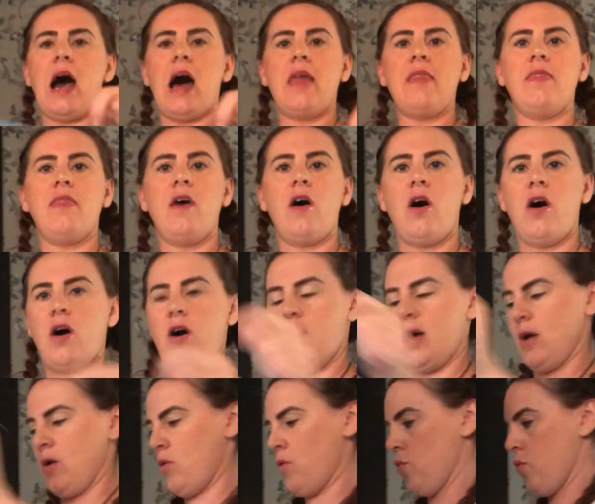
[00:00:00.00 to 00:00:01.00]
and
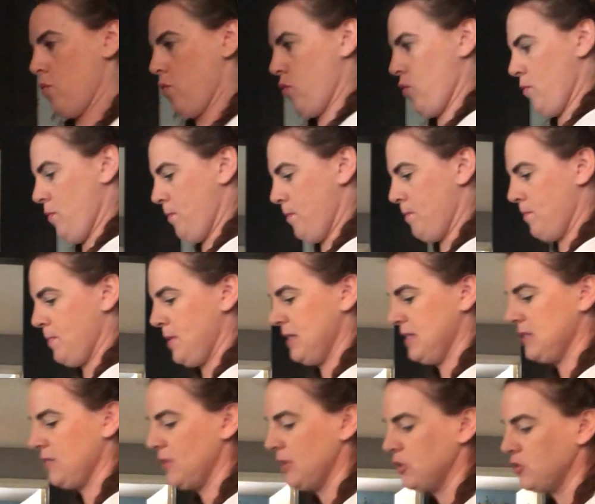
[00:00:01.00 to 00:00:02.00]

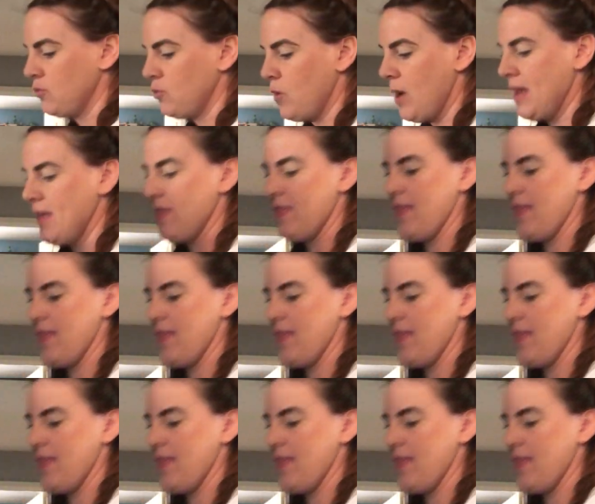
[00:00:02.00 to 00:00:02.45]
piece of fishing wire